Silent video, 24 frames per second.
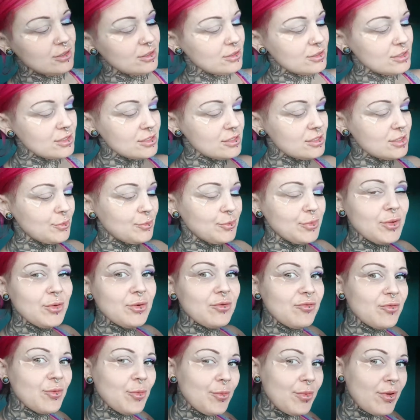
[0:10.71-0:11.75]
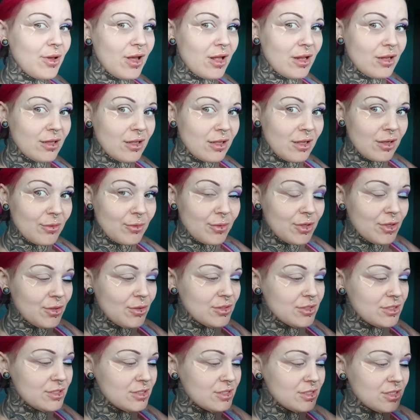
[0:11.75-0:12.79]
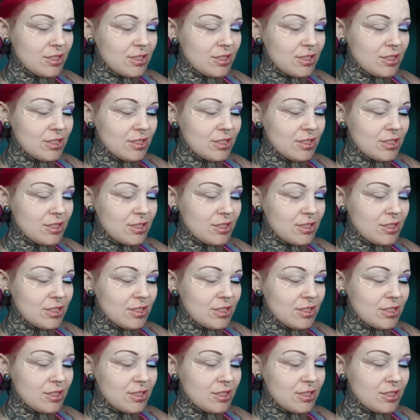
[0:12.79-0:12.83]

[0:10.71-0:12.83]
This is the beautiful palette we're using